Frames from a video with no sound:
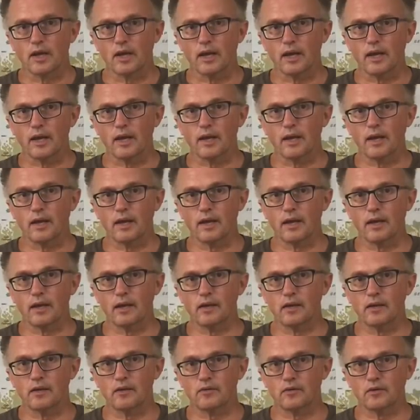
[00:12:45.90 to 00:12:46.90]

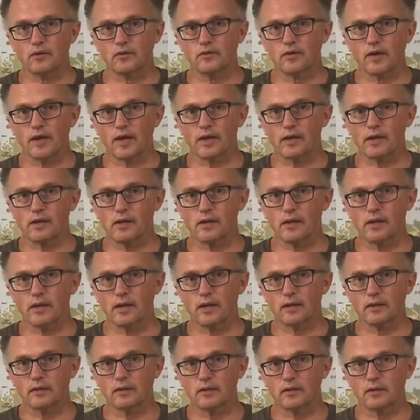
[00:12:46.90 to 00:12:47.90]
And it's exactly
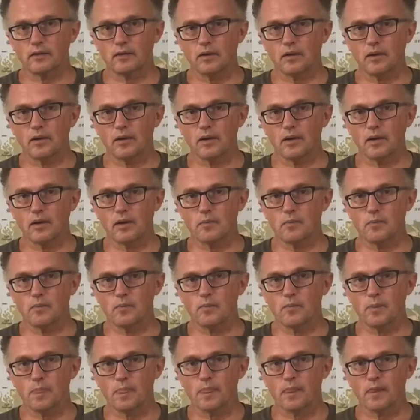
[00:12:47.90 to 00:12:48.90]
at the time